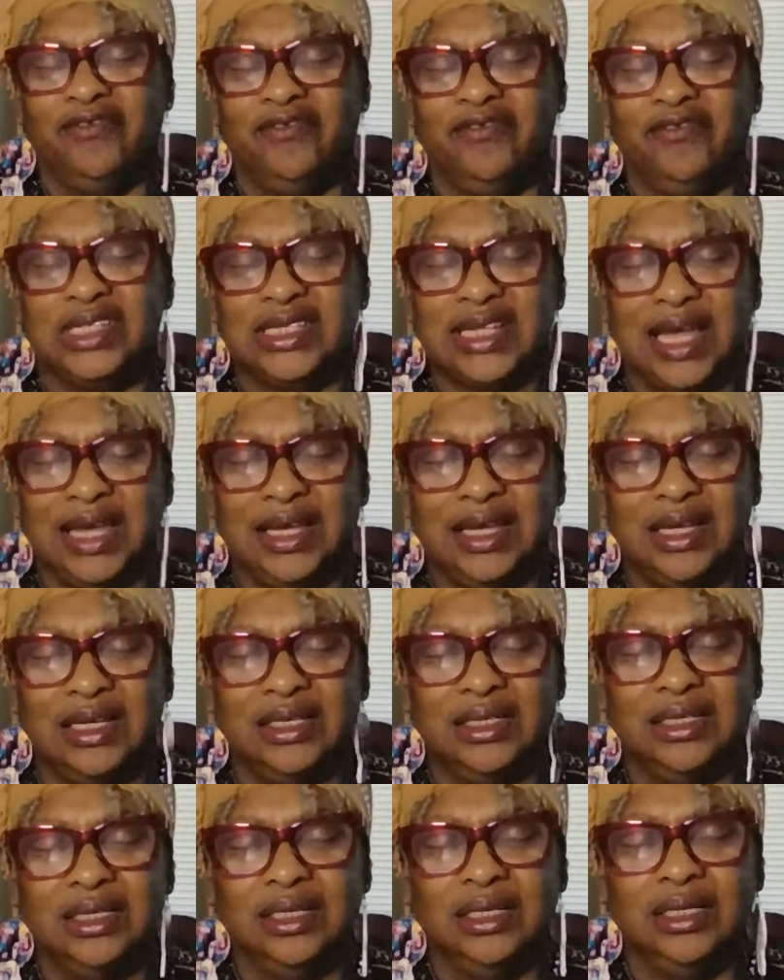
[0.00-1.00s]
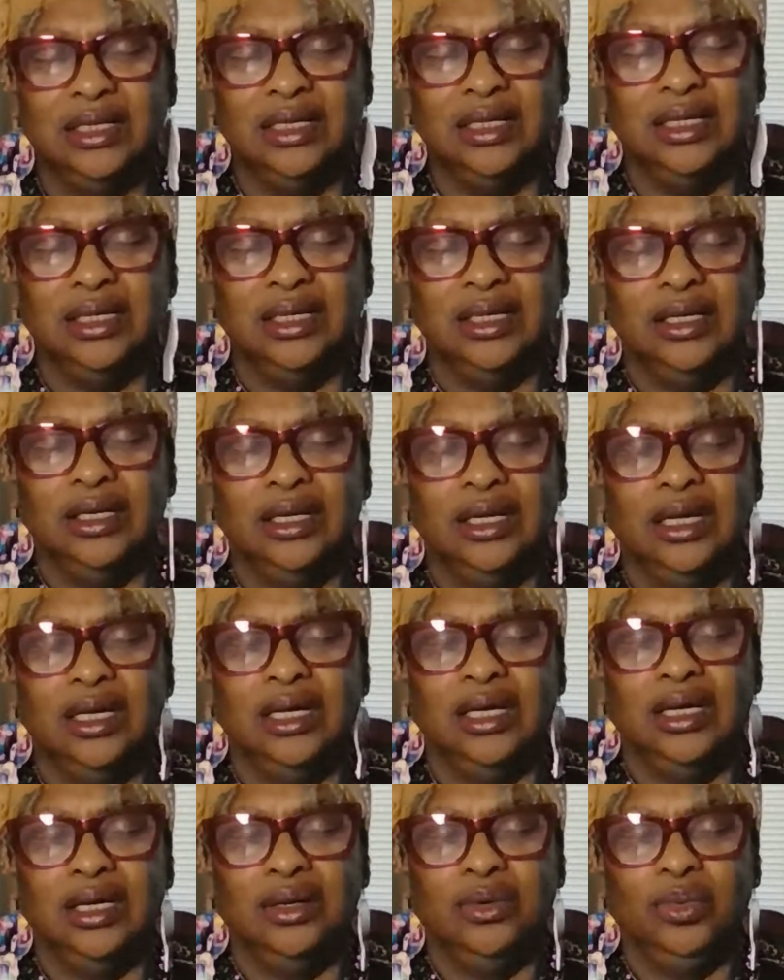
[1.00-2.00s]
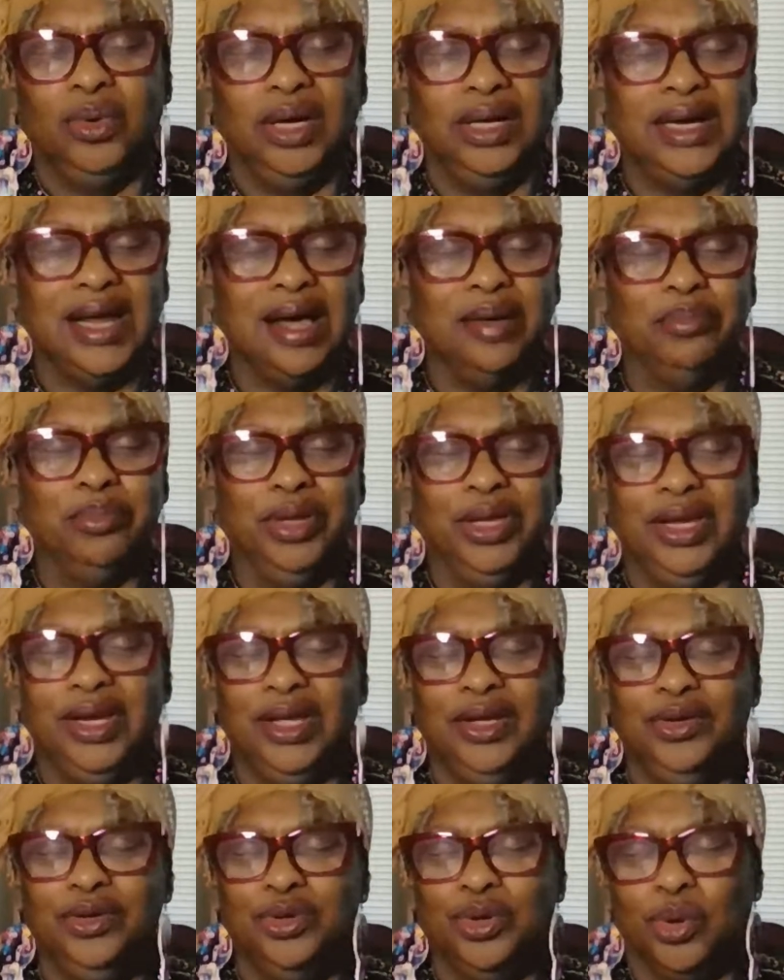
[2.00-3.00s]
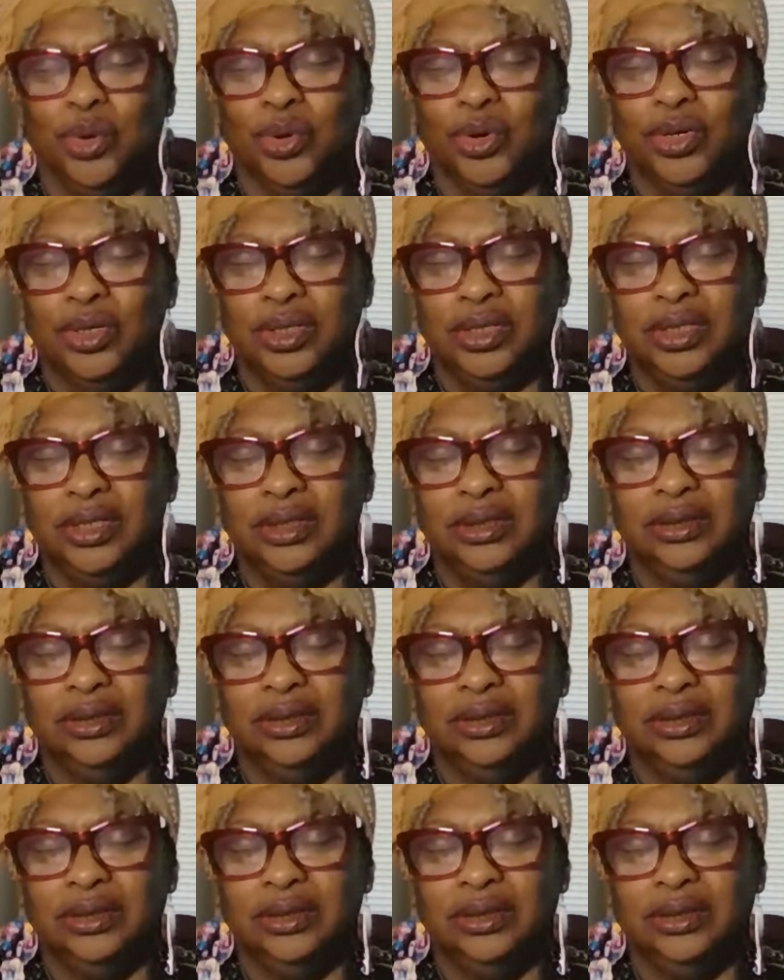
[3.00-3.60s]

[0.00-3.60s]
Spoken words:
forsaken, we are not being ignored.